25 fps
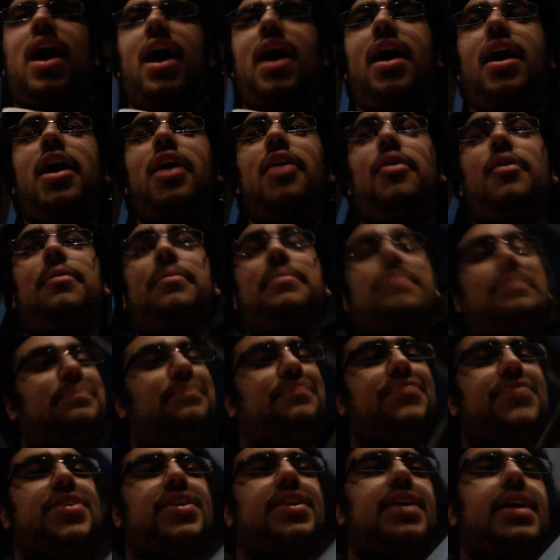Uh,
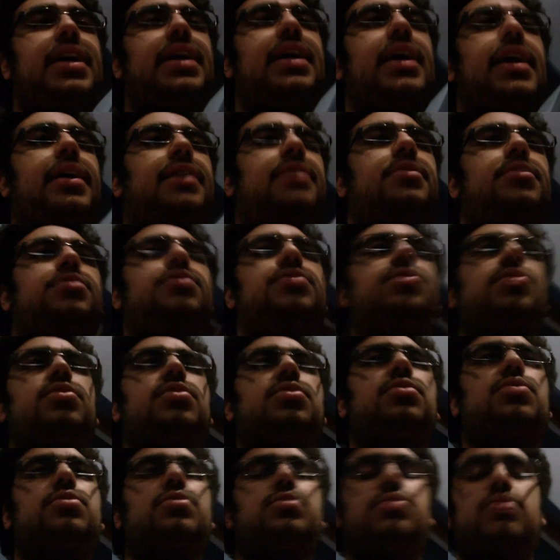today I
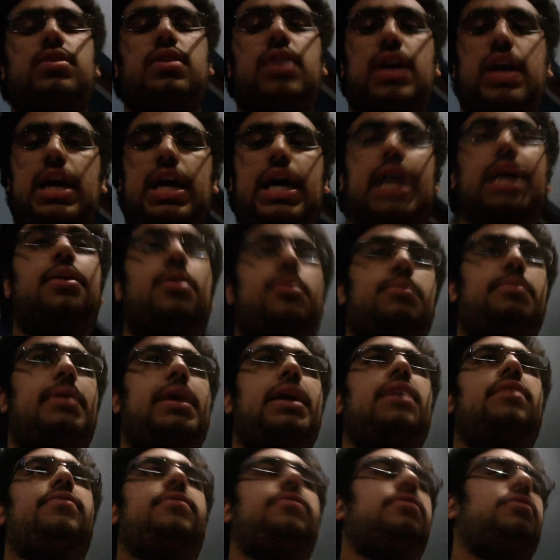also, uh, I don't
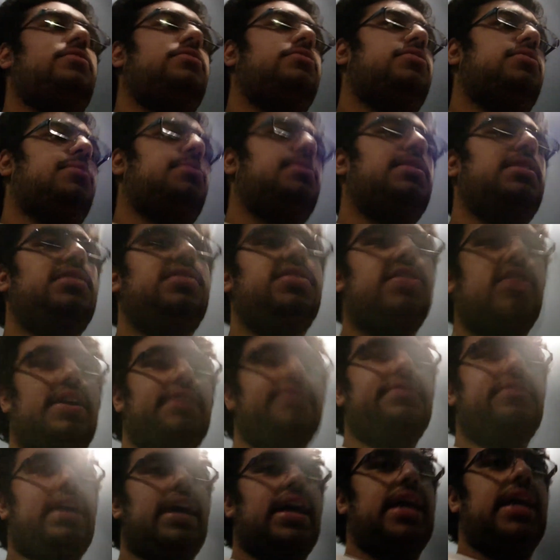pay for some of the
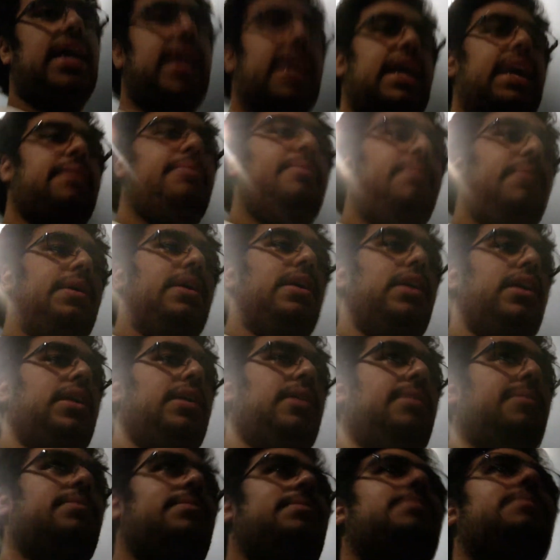stuff that I get. But
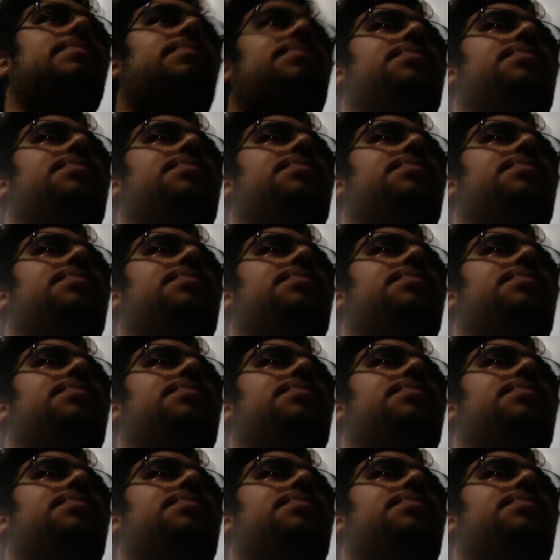um,